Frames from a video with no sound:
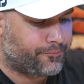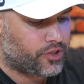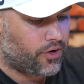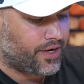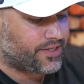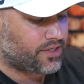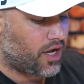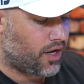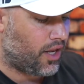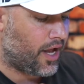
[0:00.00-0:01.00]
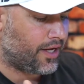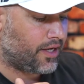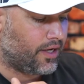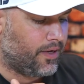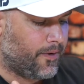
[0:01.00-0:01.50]
So it's not
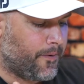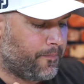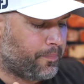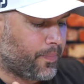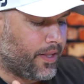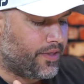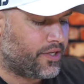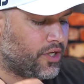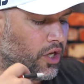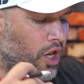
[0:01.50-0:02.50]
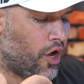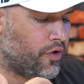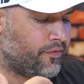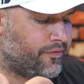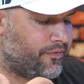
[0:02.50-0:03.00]
like there's a lot
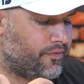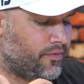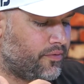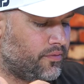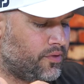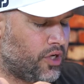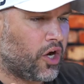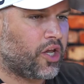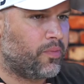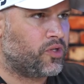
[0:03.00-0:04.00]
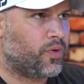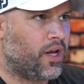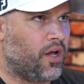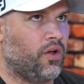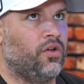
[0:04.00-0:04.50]
of documents where you're
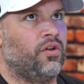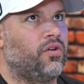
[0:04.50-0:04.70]
like, ugh,